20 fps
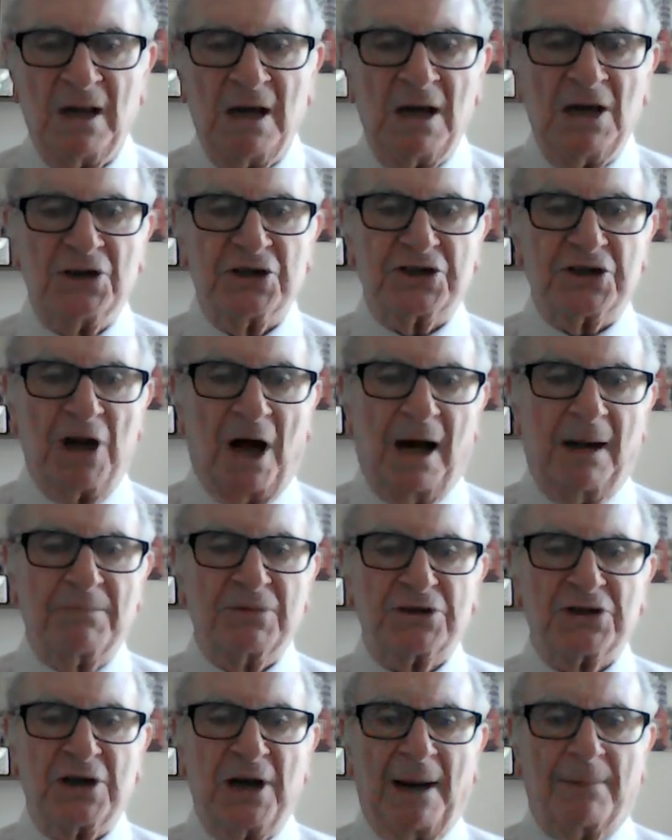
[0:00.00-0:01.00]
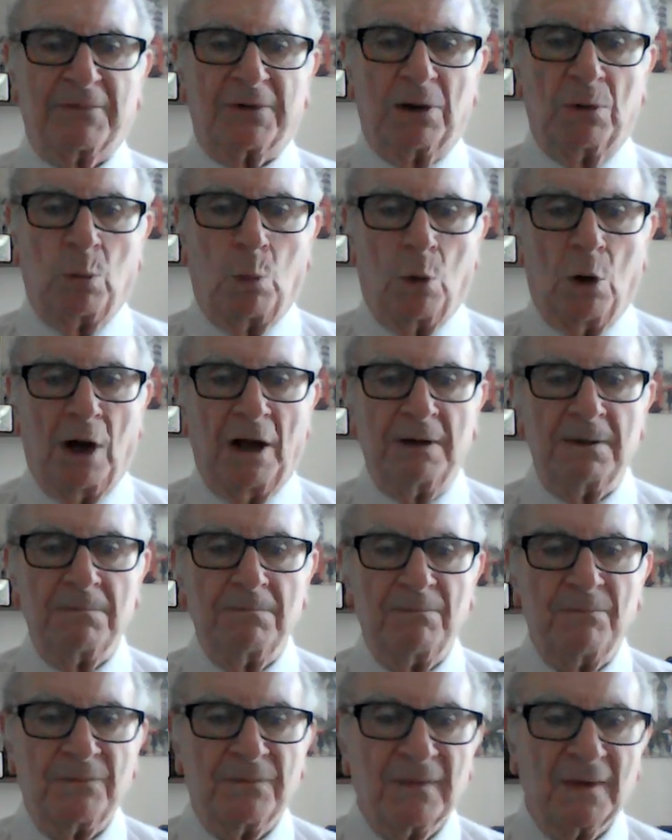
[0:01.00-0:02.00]
Psalms chapter 1,
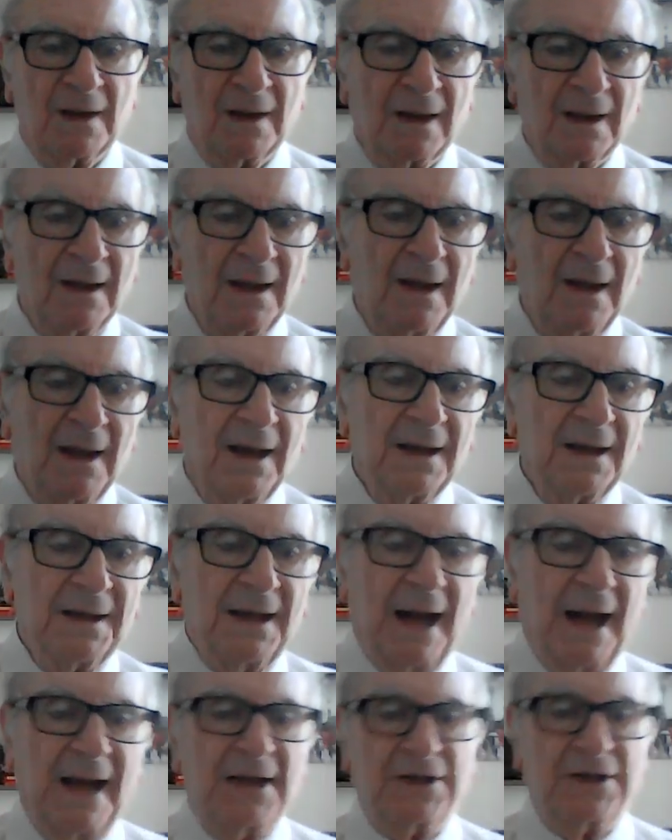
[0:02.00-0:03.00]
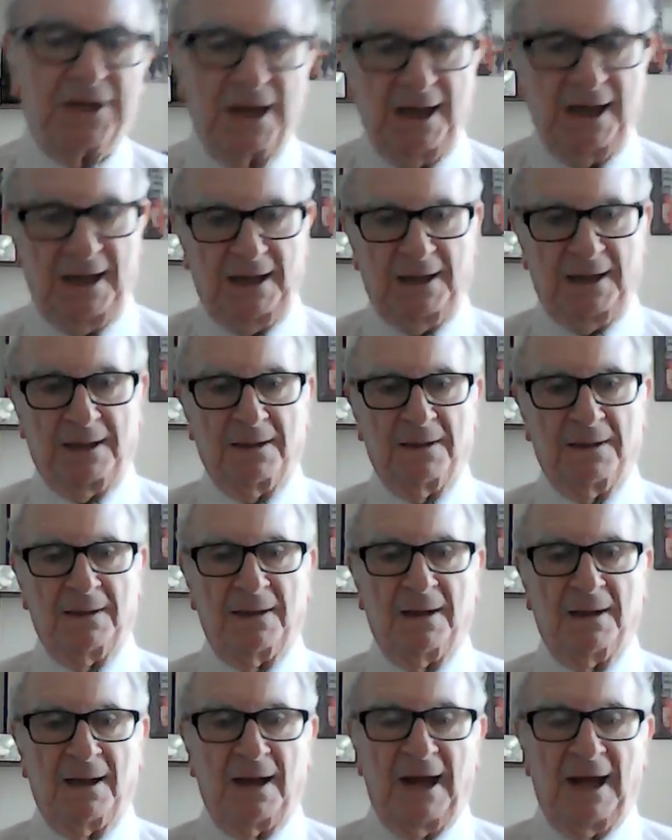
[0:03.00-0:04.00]
19
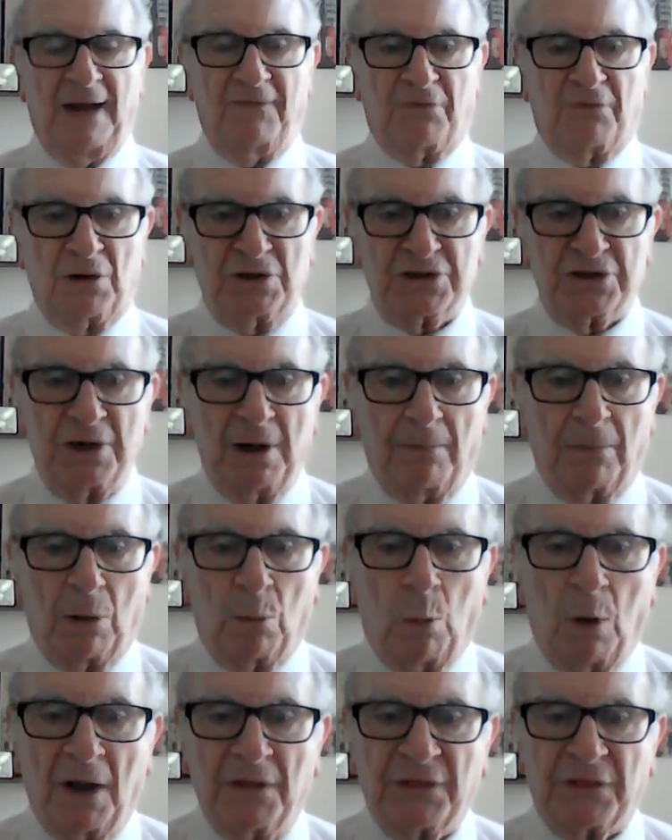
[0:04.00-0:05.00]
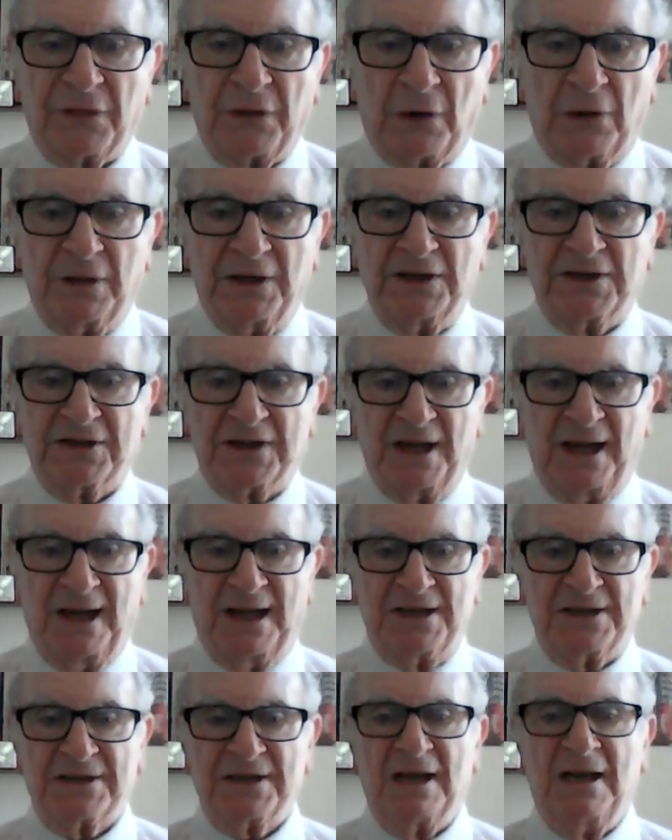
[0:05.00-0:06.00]
and verse number 130
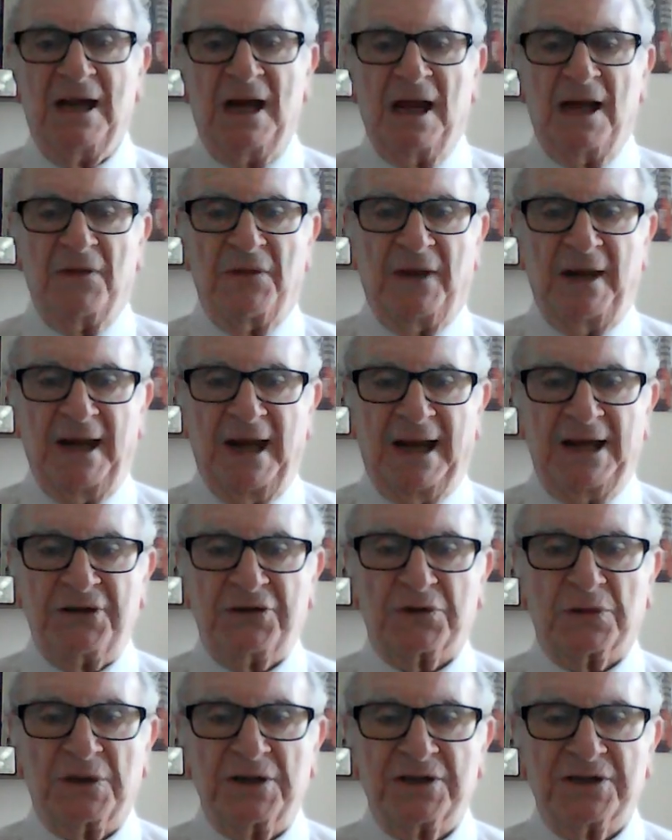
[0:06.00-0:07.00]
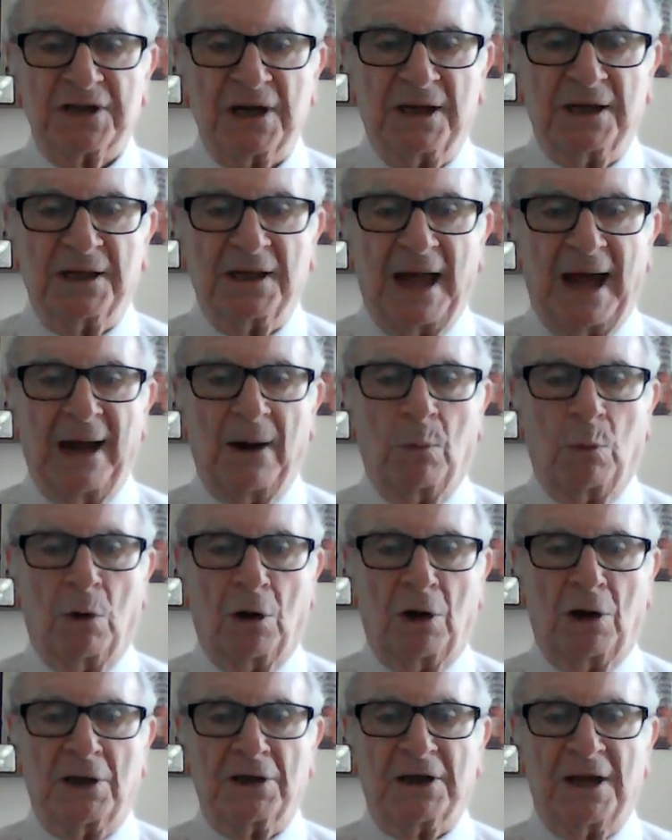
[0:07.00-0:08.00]
says, The entrance in thy
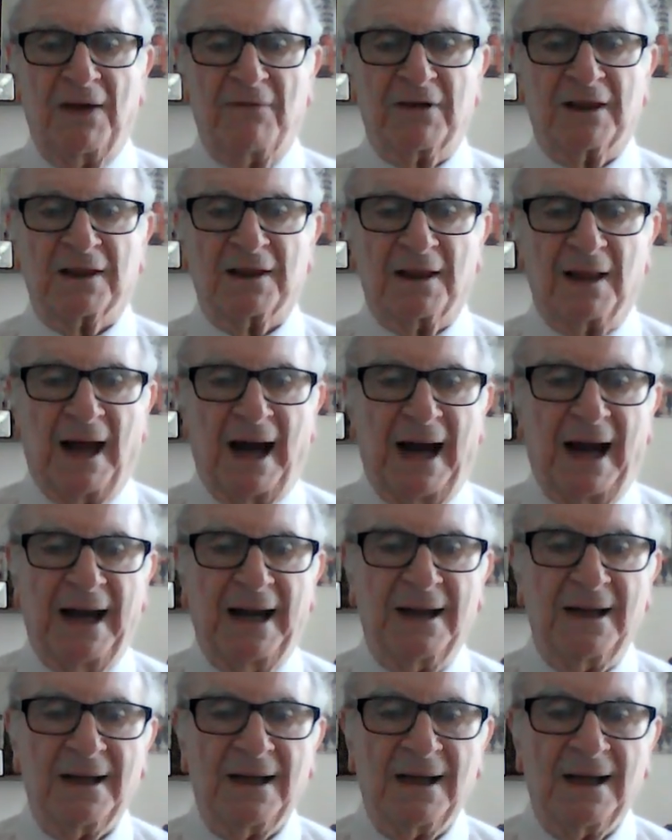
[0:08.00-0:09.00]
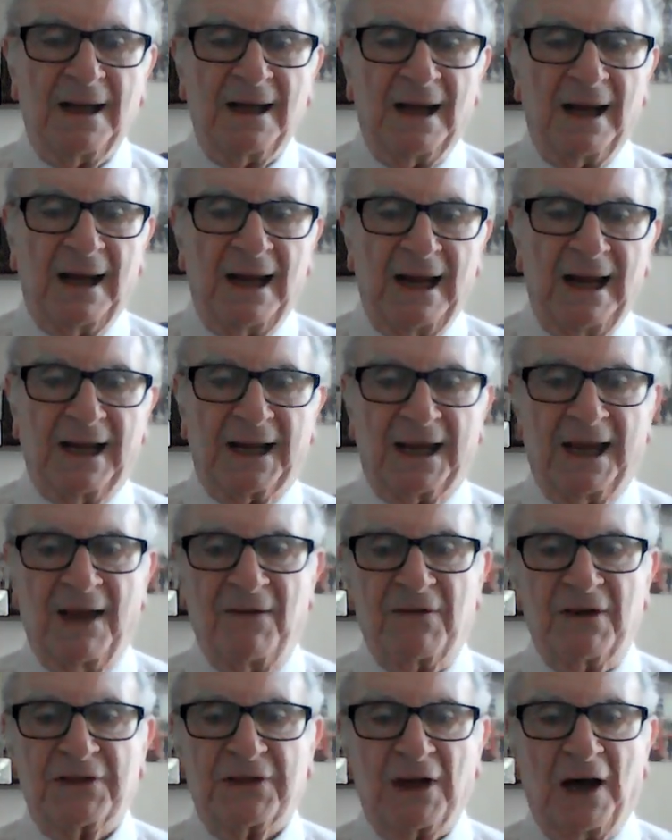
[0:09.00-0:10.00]
word giveth light, it
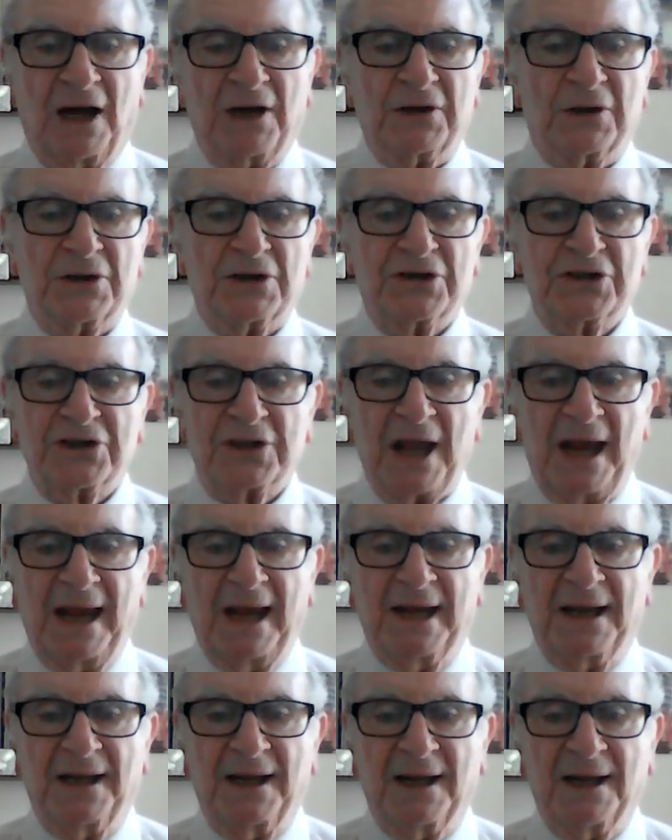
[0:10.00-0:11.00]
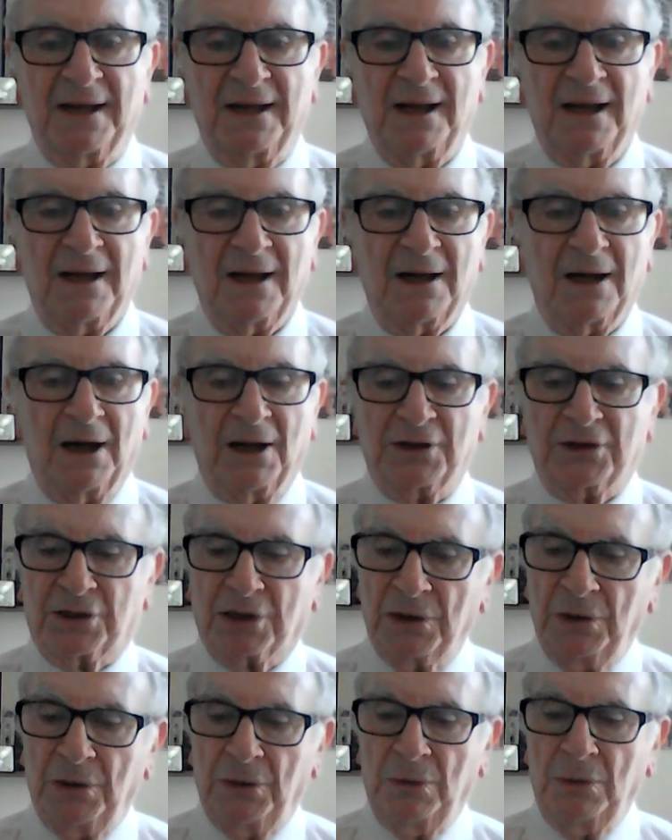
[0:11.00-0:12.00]
giveth understanding
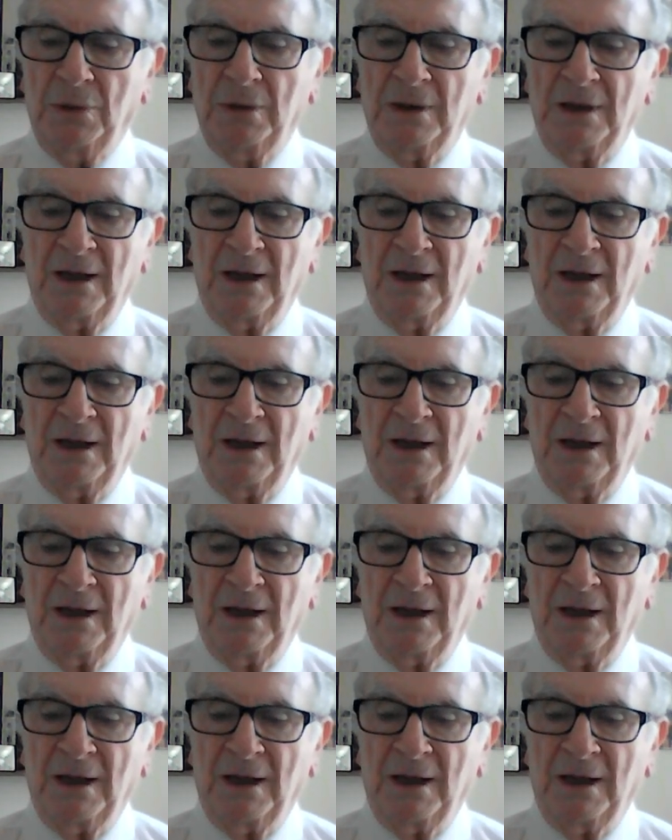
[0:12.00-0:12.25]
unto